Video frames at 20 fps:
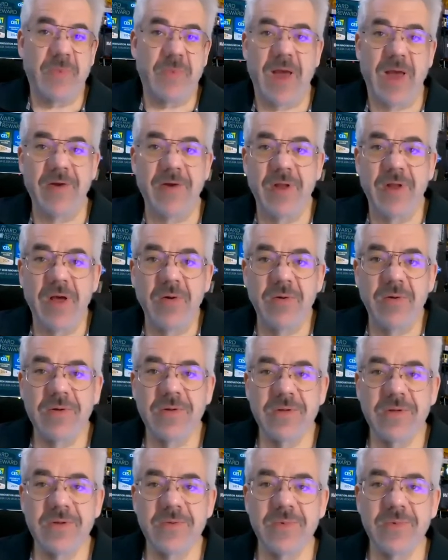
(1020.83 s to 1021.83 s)
I don't know
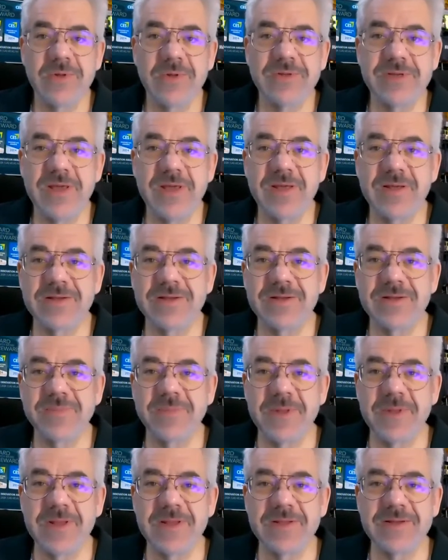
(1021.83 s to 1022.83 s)
we'll see. It's it's
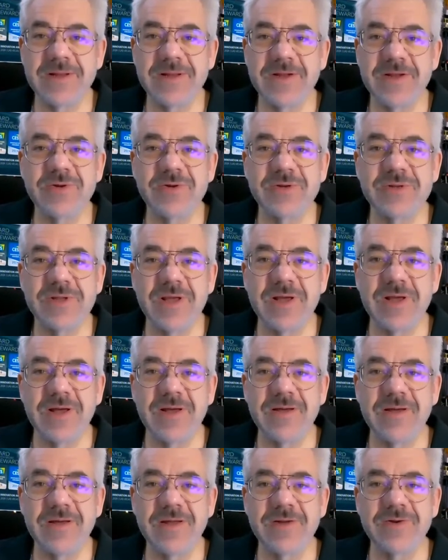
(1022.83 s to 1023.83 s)
been it's an interesting
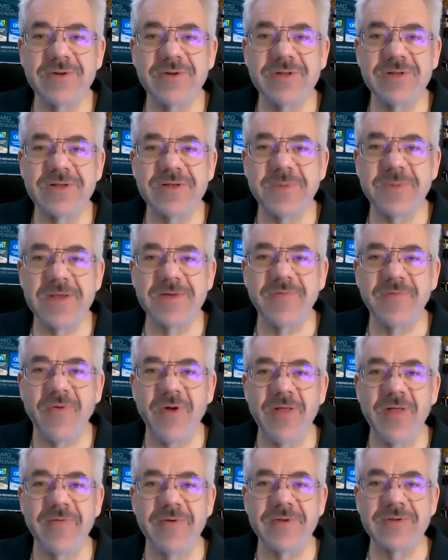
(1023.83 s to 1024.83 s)
uh, interesting space for
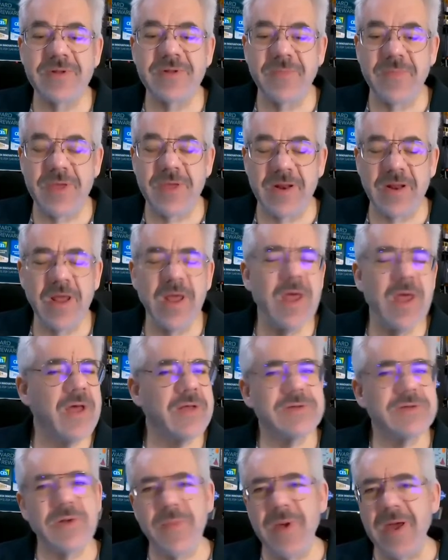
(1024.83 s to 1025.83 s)
all of us to be in.
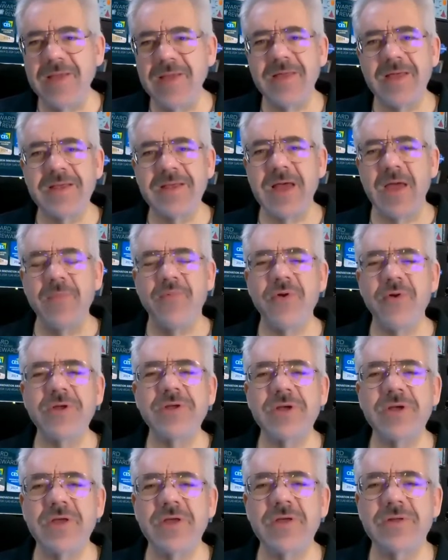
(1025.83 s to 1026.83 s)
So, yeah, Mike, I
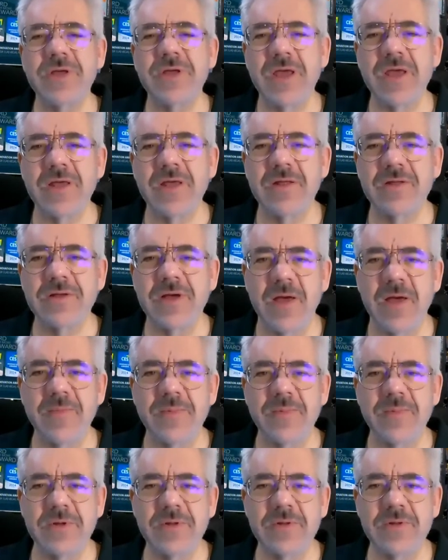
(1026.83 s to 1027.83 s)
appreciate you taking the time
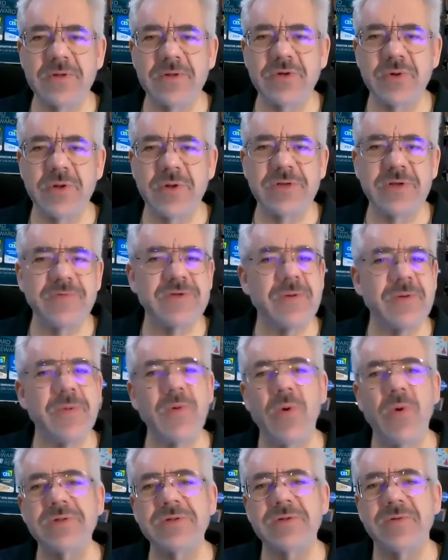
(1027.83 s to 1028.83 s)
to to join us here. If
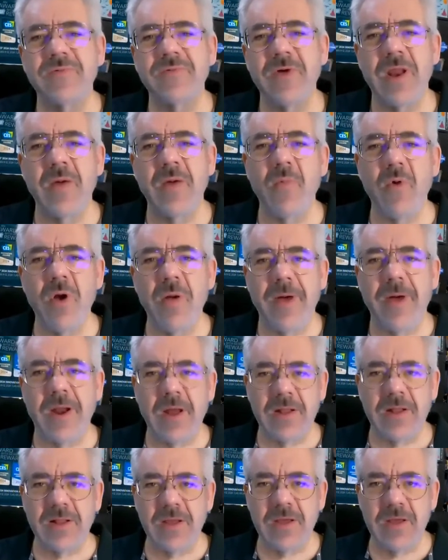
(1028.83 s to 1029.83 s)
somebody wants to find out more about
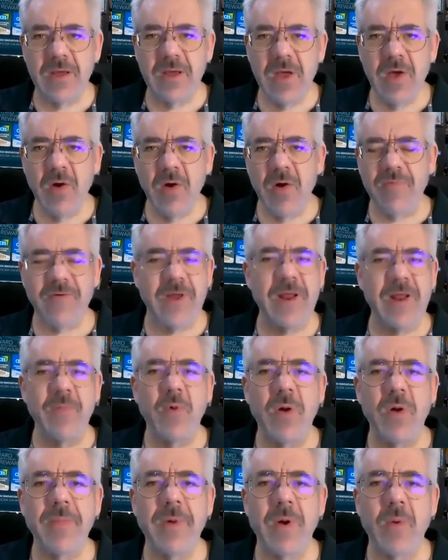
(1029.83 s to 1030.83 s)
Huddly or find out
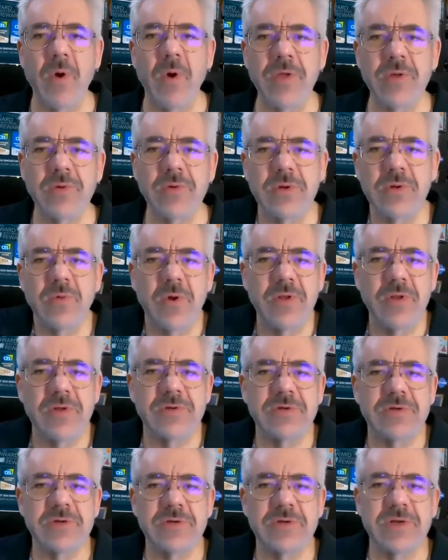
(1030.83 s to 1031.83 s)
more about what you do, what do you
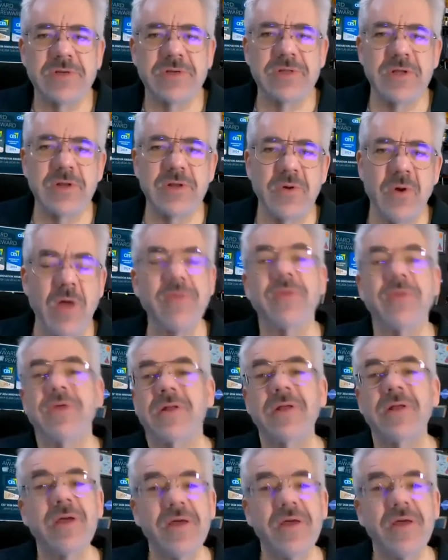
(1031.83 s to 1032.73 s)
suggest they do other than